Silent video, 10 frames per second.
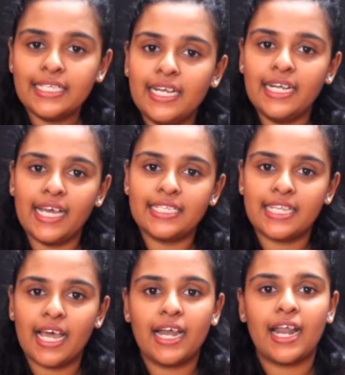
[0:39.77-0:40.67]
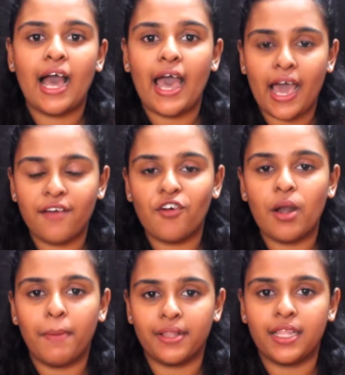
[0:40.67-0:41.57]
Recent days la na hair
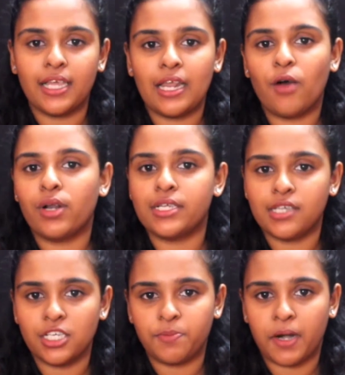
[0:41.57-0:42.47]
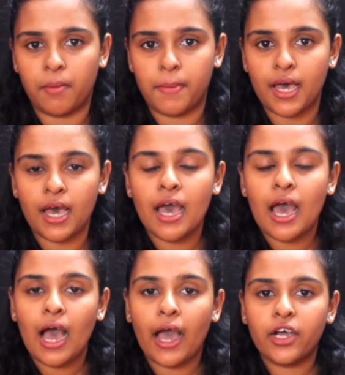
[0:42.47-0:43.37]
fall patti na or research panappa
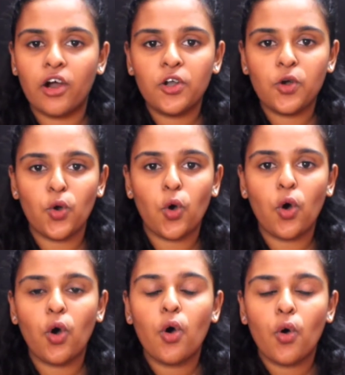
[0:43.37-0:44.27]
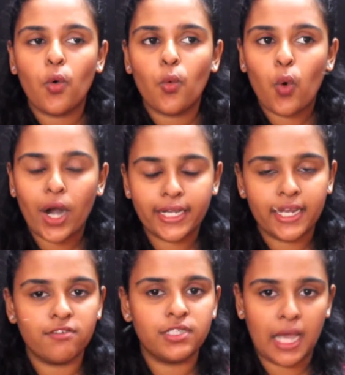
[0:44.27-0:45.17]
I got to know what
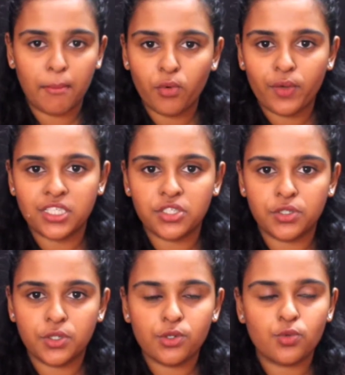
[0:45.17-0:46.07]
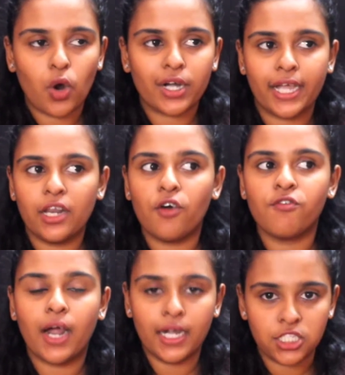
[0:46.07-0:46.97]
kind of shampoo we should use, what kind of
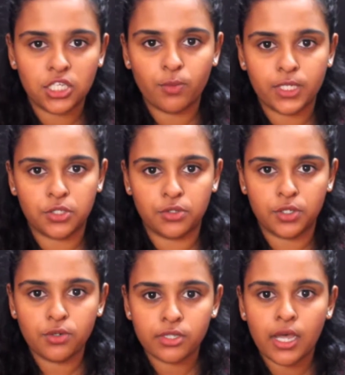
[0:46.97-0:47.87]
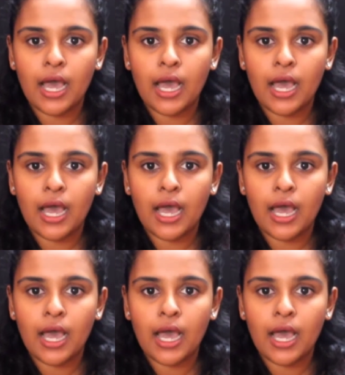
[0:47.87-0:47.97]
conditioner we should use.